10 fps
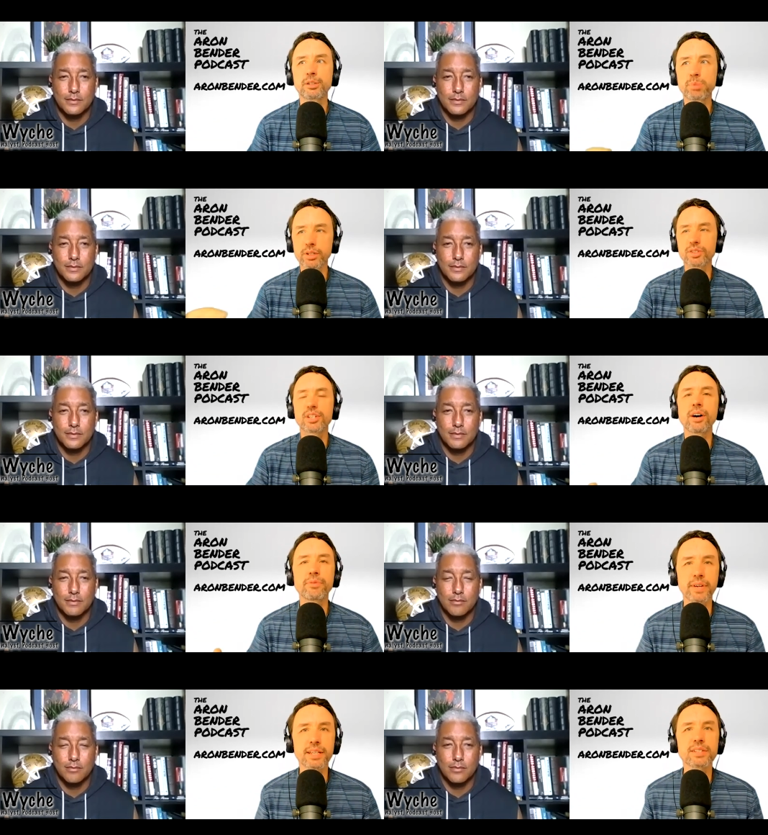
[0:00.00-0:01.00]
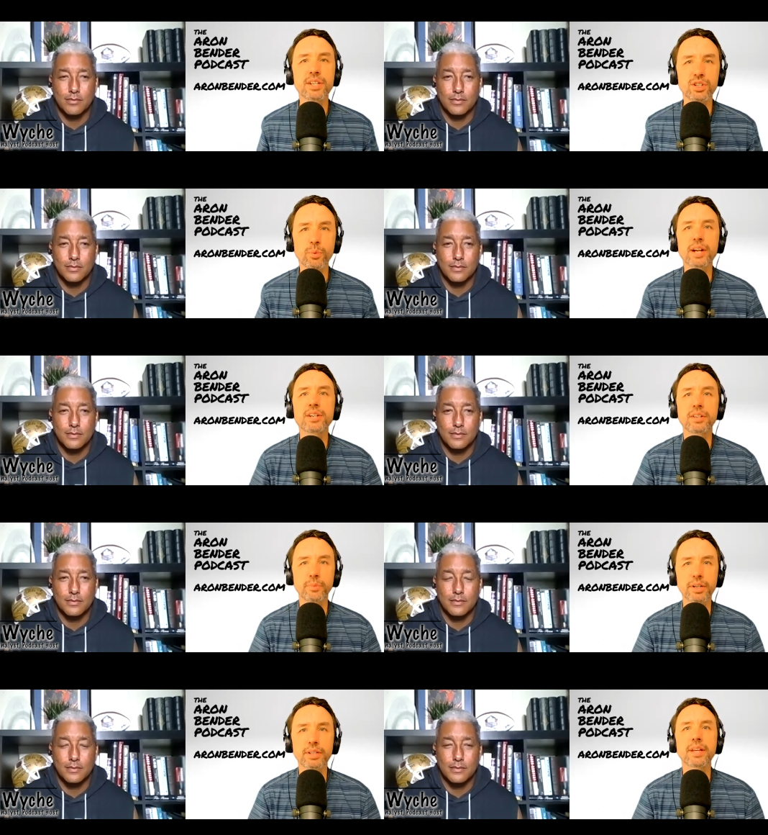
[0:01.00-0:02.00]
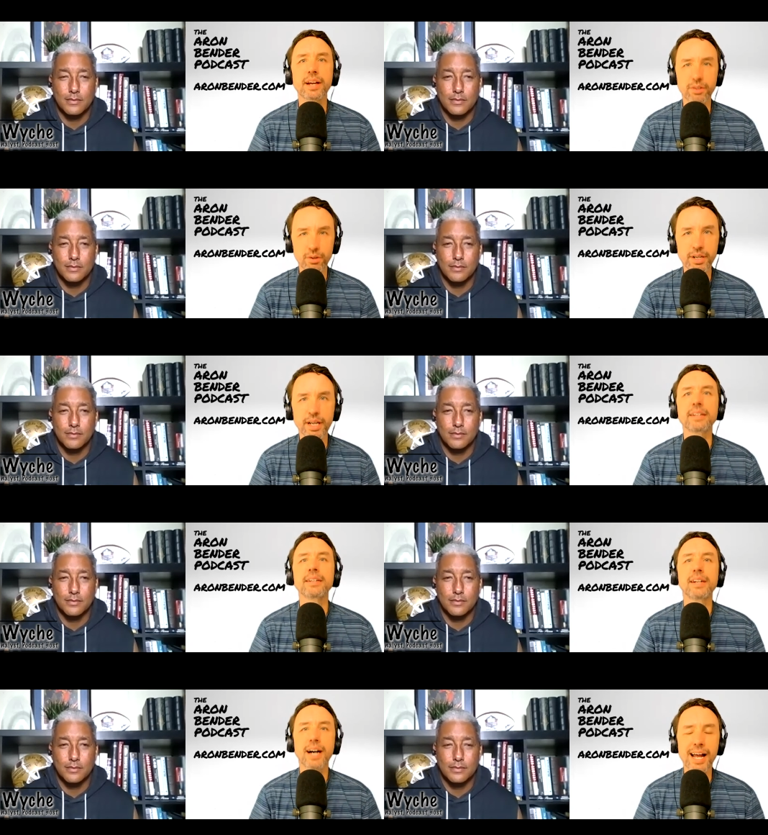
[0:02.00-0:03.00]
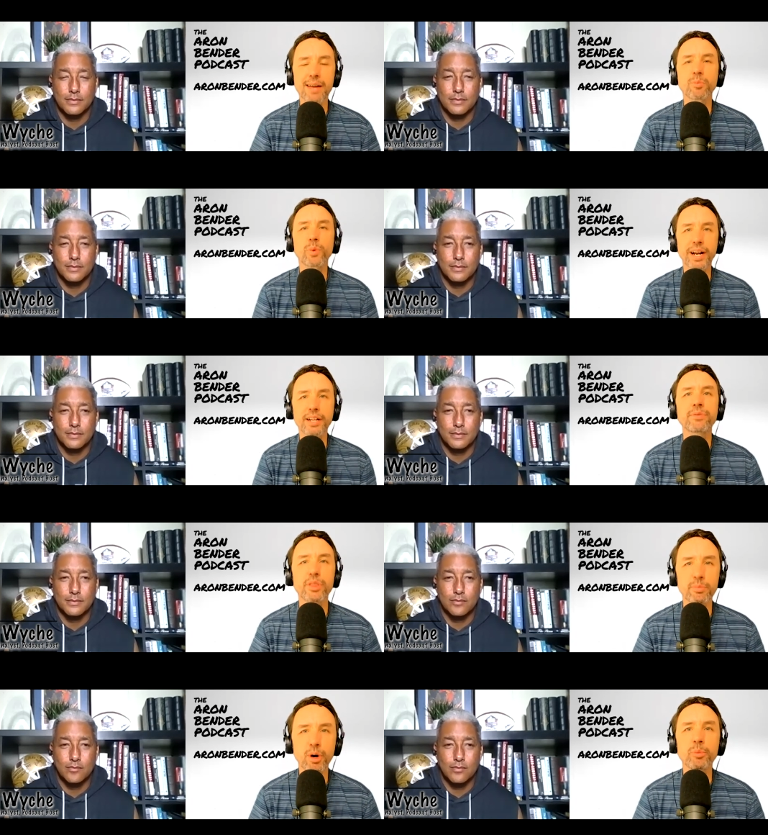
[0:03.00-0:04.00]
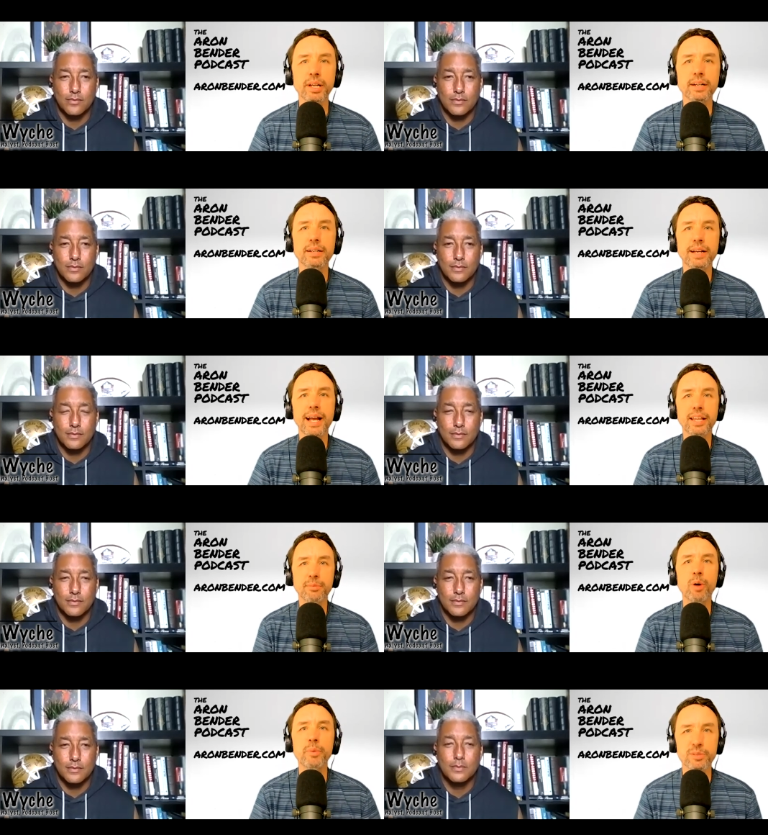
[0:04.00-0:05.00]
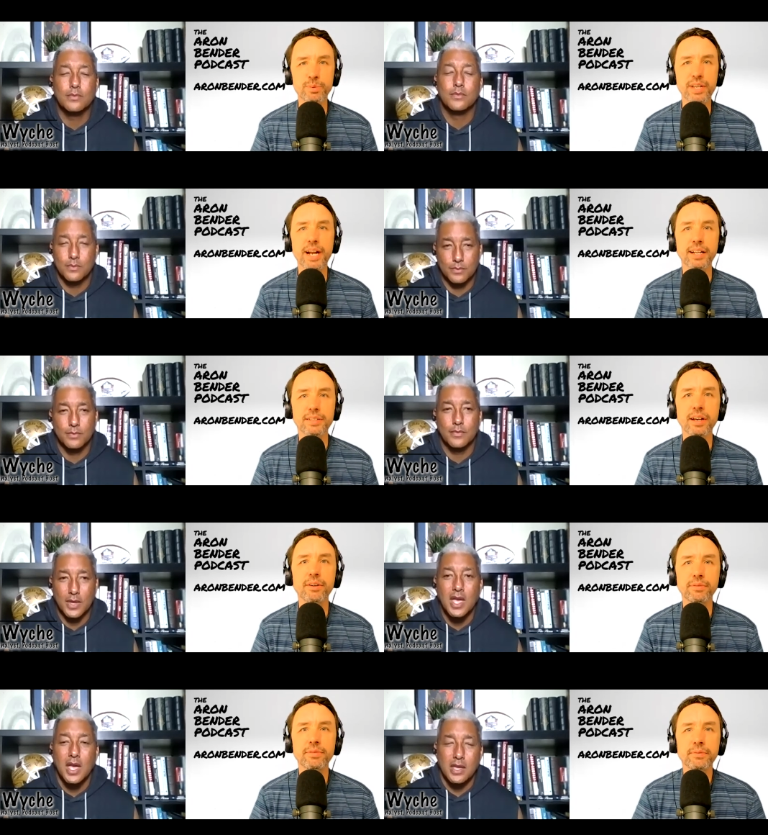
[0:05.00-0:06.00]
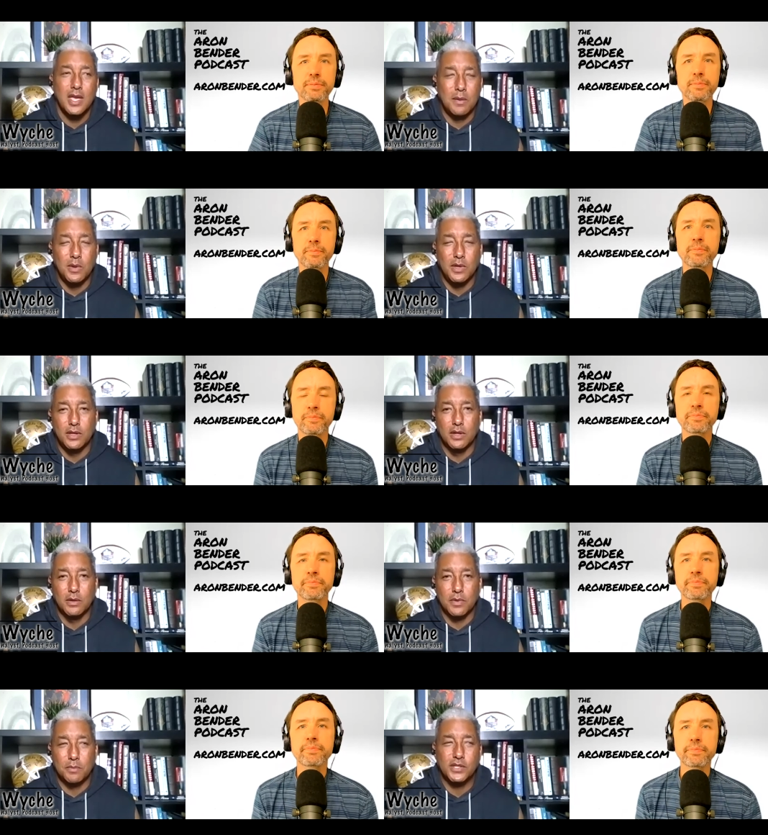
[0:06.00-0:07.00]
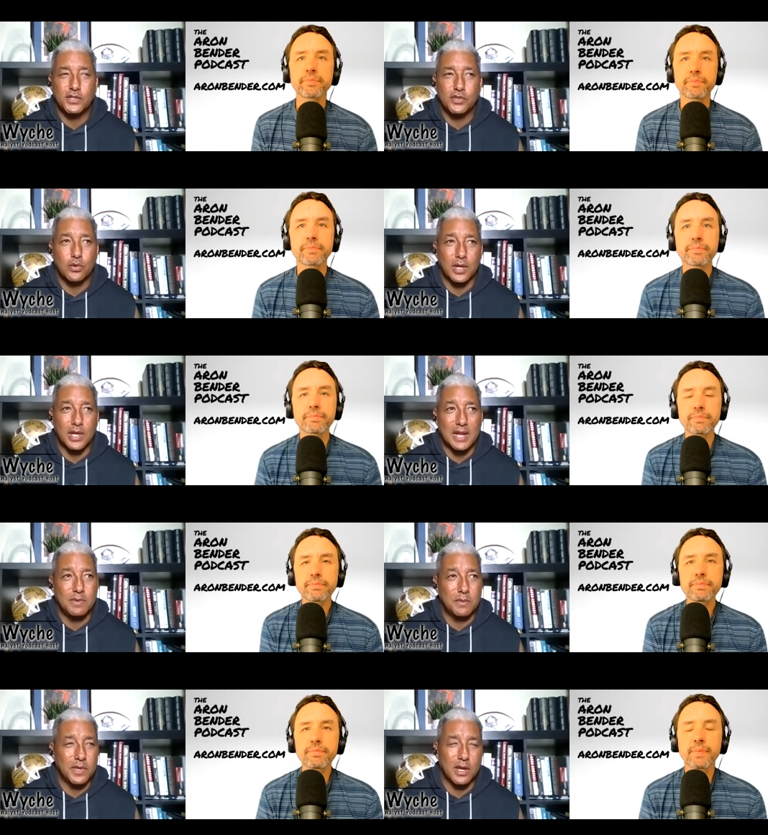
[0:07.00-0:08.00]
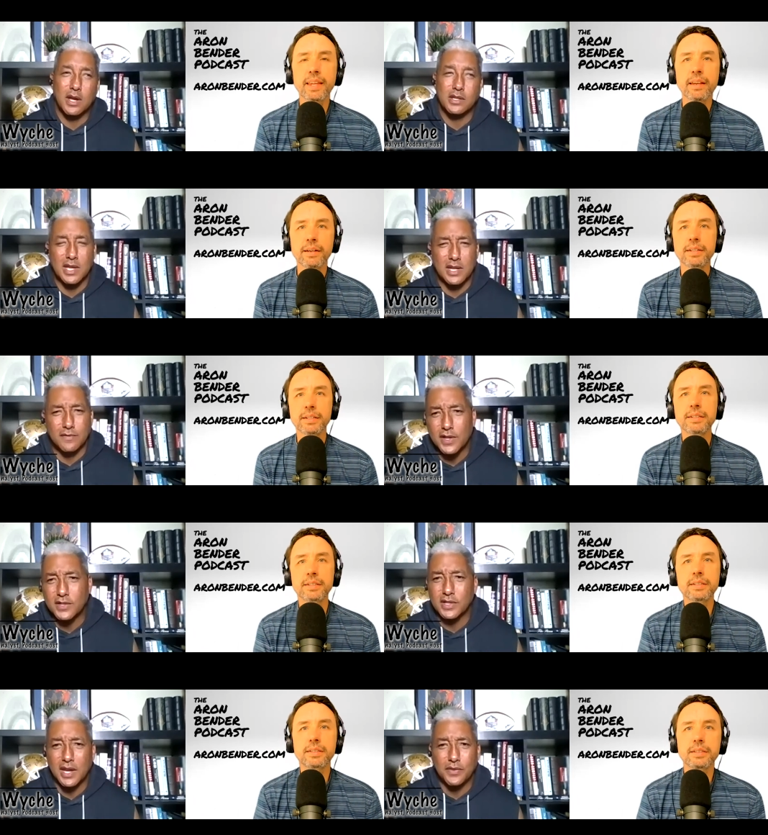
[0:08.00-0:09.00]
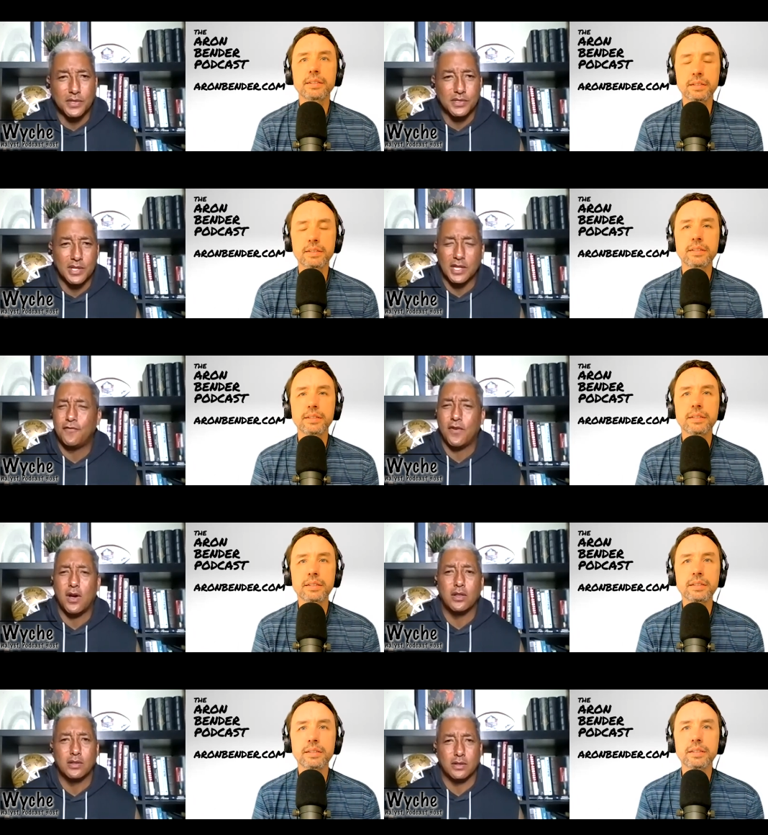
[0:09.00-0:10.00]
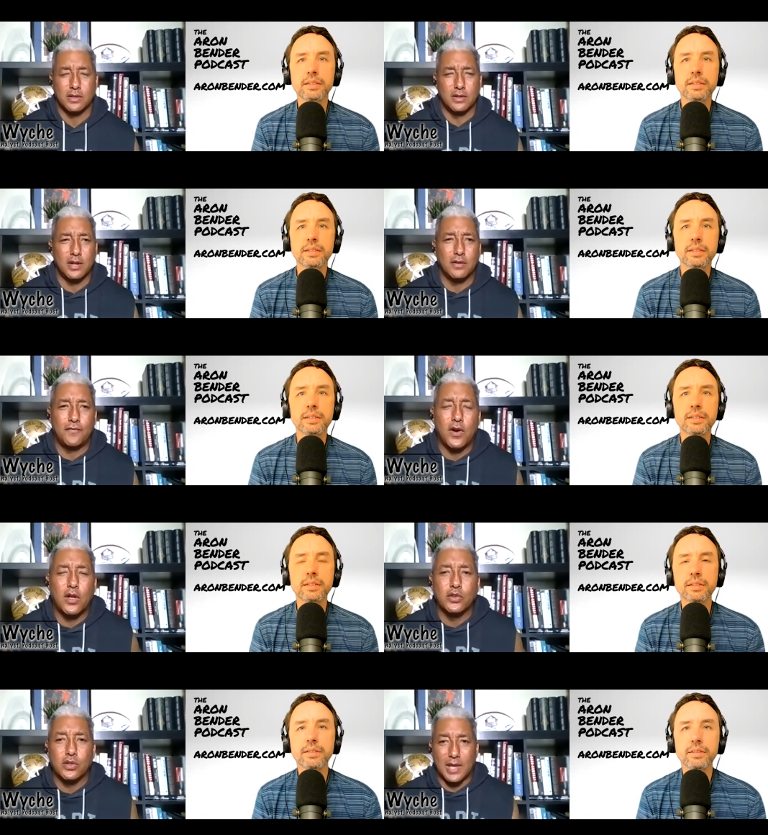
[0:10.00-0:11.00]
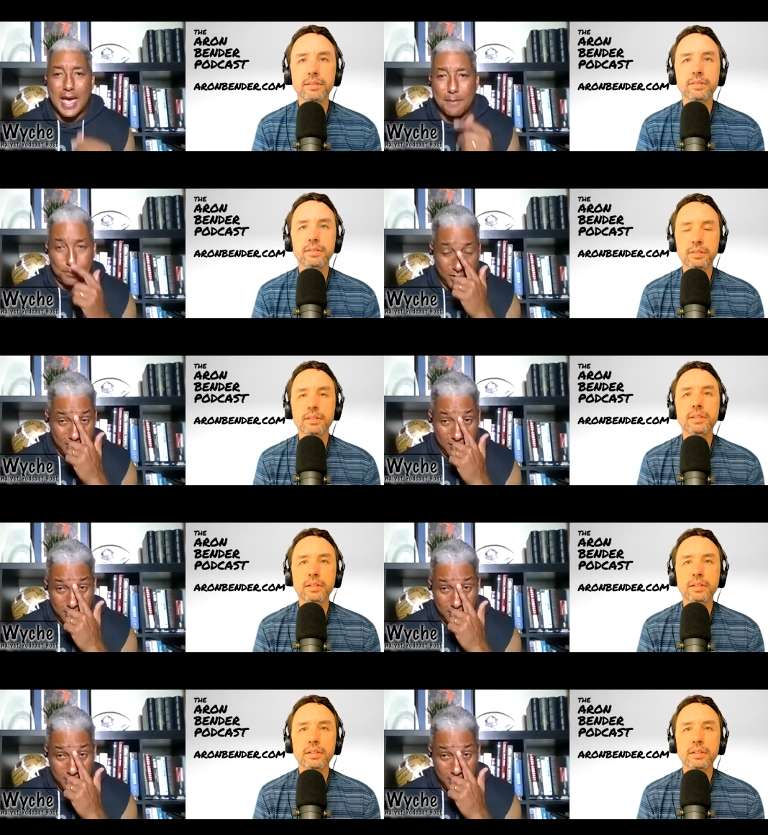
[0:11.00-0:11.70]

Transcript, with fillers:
Speaker 1: put yourself in the situation where it's like, okay, I am ready for the moment, and the moment is presenting itself.
Speaker 2: Yeah, I mean, you know, the, the big story, a lot of people think, oh, you got to investigate this and They fall in your, you know, they don't fall in your lap, but